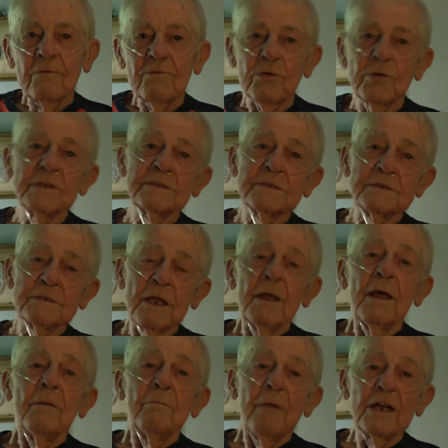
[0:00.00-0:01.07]
For instance,
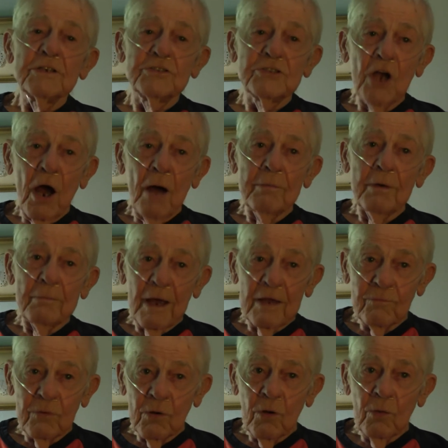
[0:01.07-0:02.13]
my job and my,
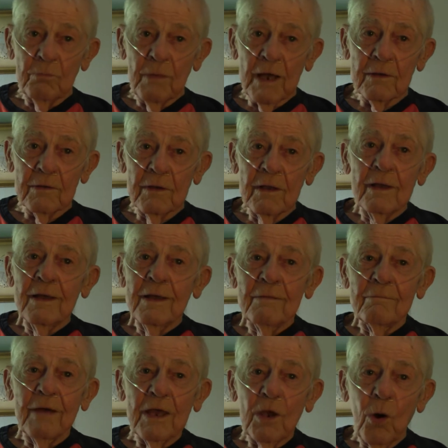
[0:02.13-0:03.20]
my,
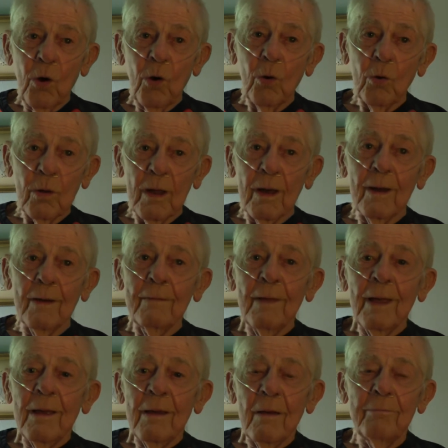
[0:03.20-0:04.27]
my whole uh,
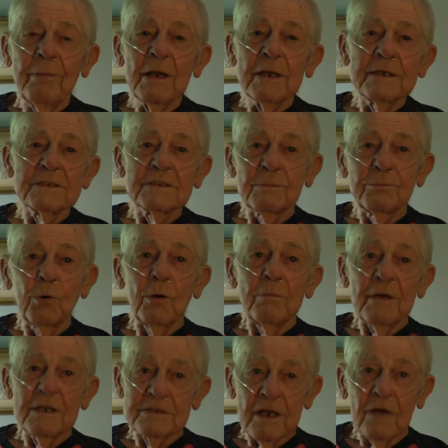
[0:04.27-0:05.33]
ability to support
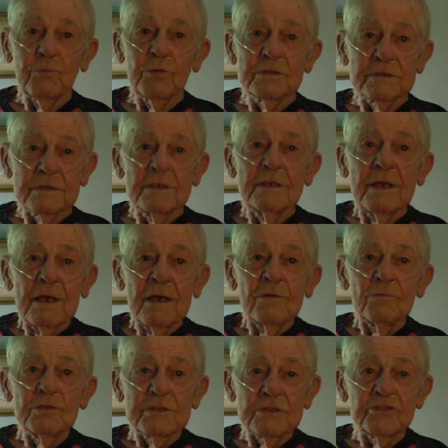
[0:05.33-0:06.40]
myself was,
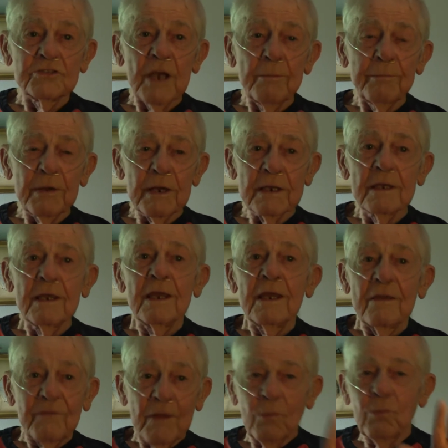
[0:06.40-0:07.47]
was in jeopardy.
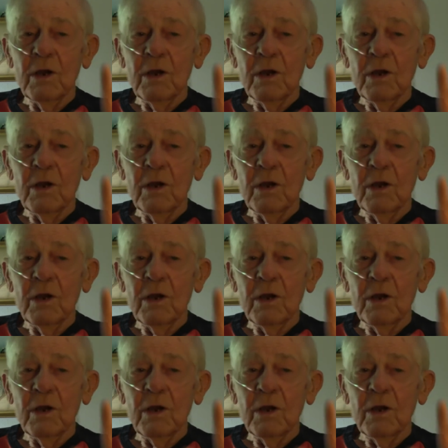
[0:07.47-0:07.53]
If that